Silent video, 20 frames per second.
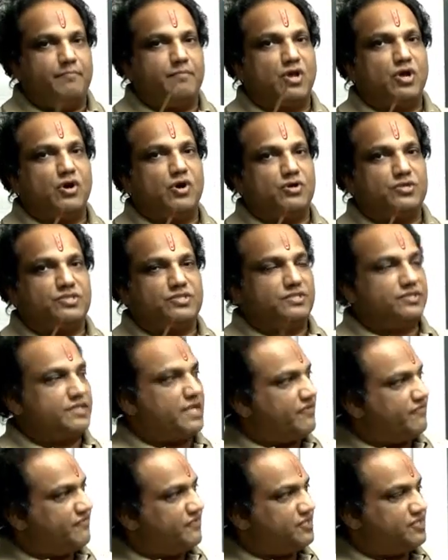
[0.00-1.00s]
because
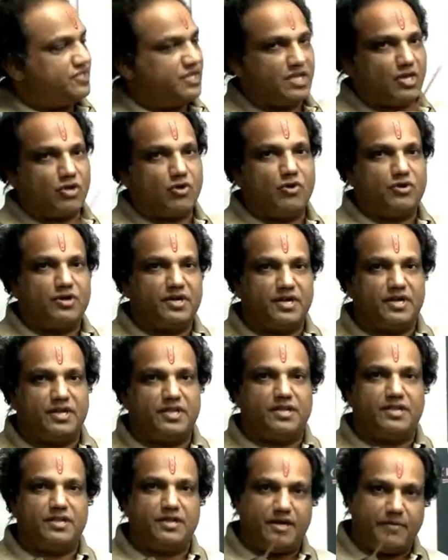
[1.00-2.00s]
that physical
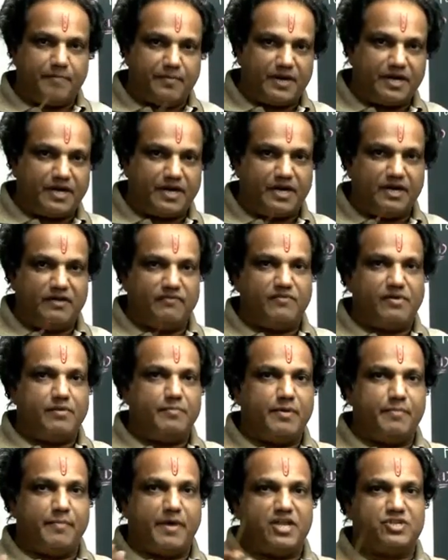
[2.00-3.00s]
quantity repeatedly will
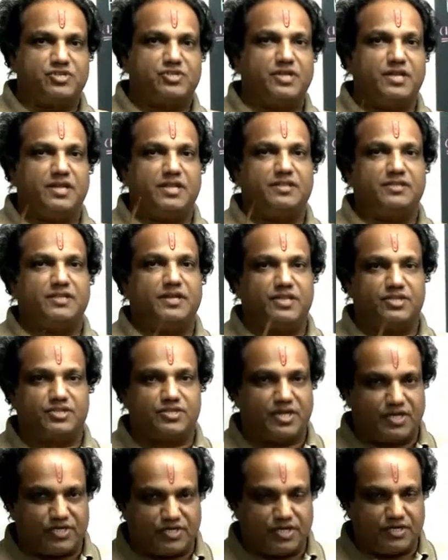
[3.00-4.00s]
be mentioned in the
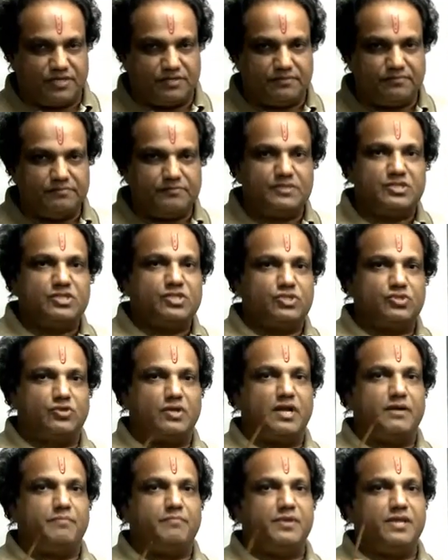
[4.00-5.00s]
discussion. So
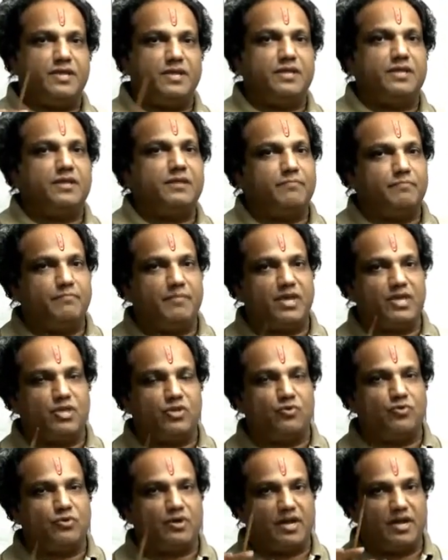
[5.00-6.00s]
let me make
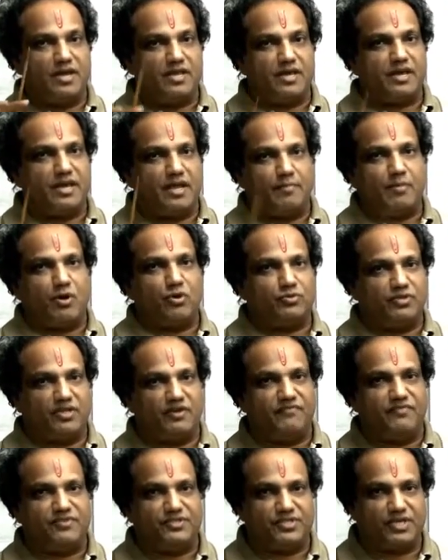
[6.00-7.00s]
you clear about
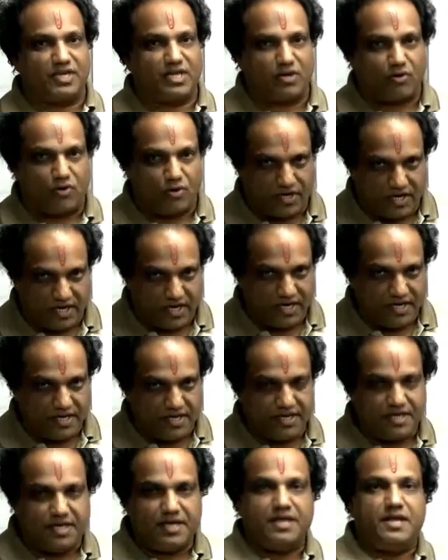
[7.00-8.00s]
that physical
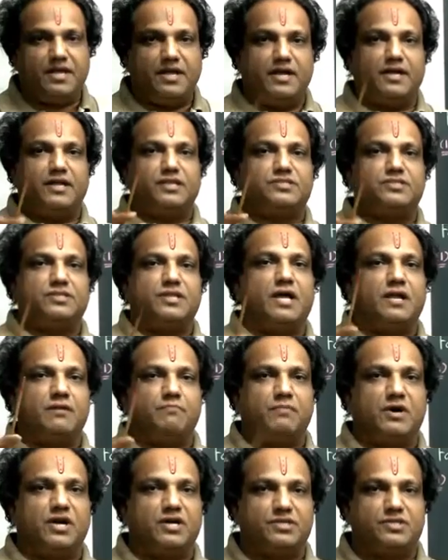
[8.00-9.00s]
quantity. It is
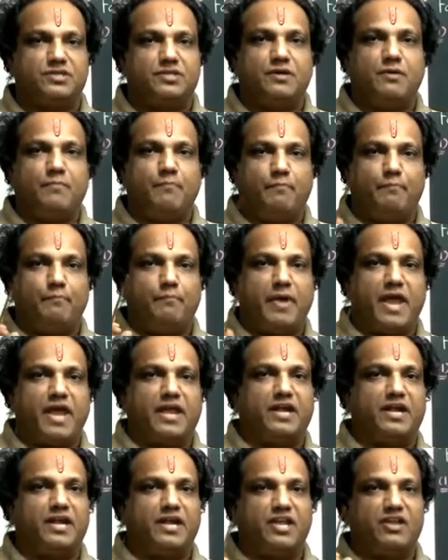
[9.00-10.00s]
none but
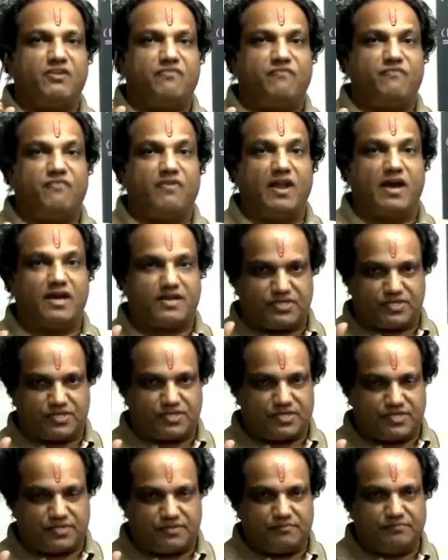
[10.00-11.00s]
magnetic
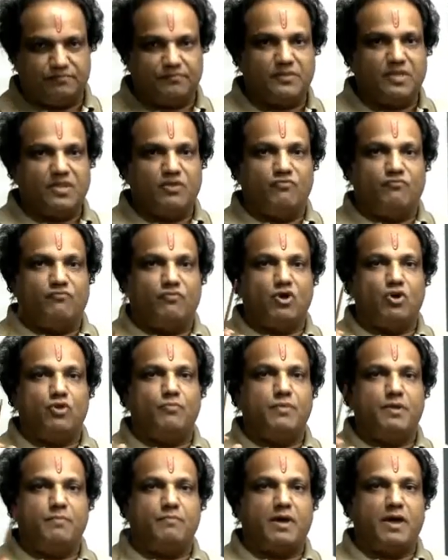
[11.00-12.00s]
flux. What do
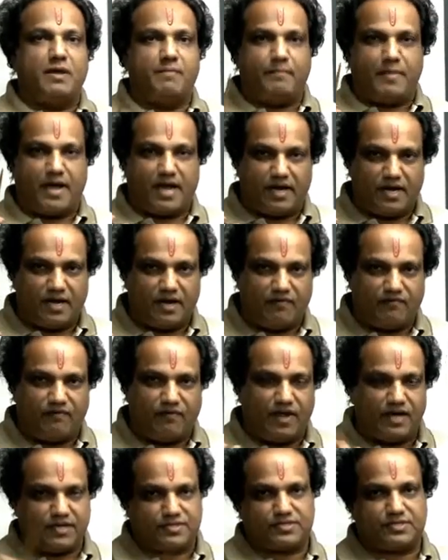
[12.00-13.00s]
you mean by magnetic
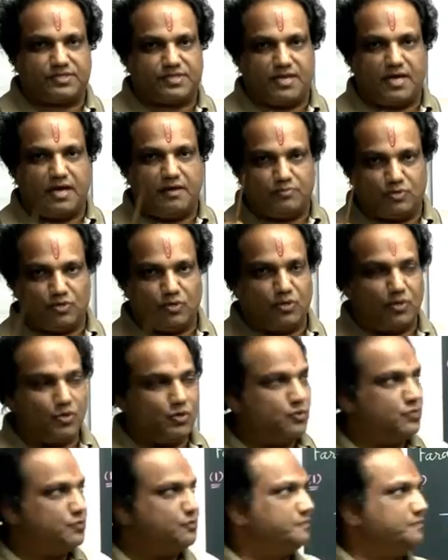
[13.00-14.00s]
flux? I am showing
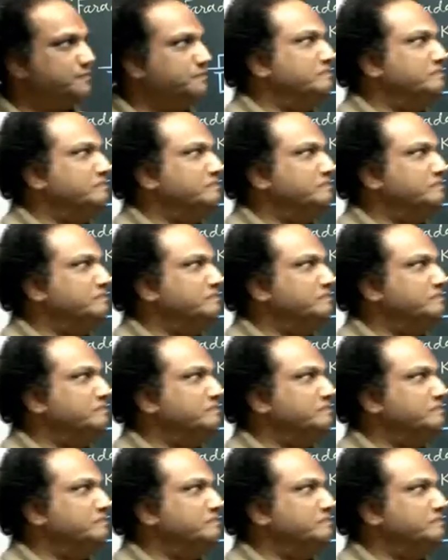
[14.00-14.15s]
you.